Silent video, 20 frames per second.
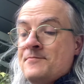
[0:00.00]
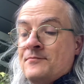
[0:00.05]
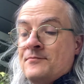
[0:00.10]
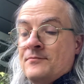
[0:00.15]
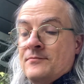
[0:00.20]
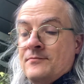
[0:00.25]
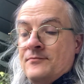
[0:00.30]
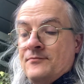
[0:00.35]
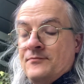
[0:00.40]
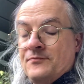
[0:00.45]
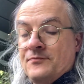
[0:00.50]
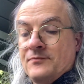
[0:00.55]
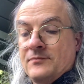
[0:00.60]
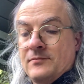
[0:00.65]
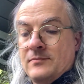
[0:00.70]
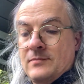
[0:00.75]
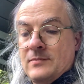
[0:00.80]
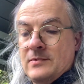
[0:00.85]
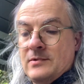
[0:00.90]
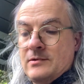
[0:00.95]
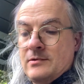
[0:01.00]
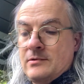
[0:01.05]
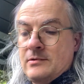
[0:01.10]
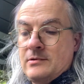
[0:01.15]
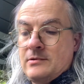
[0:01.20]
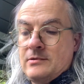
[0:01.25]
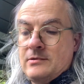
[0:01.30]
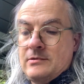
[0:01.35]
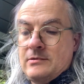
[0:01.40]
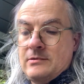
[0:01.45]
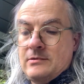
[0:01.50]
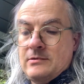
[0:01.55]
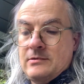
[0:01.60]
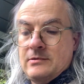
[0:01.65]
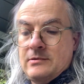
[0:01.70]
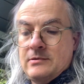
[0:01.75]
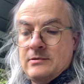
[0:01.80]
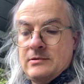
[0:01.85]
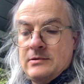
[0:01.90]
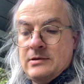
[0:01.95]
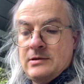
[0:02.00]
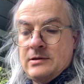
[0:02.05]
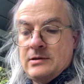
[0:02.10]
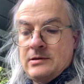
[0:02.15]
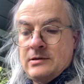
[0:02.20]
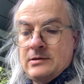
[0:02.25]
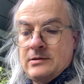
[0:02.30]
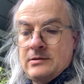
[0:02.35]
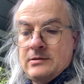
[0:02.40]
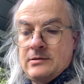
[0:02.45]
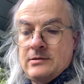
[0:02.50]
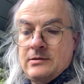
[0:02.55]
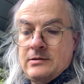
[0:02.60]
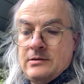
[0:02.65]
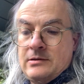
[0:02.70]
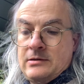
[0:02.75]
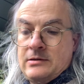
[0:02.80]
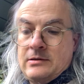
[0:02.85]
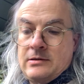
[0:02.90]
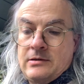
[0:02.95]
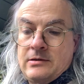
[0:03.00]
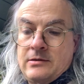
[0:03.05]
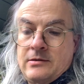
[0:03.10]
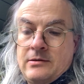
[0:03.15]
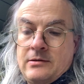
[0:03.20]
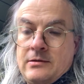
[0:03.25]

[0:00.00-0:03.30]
(no one is talking)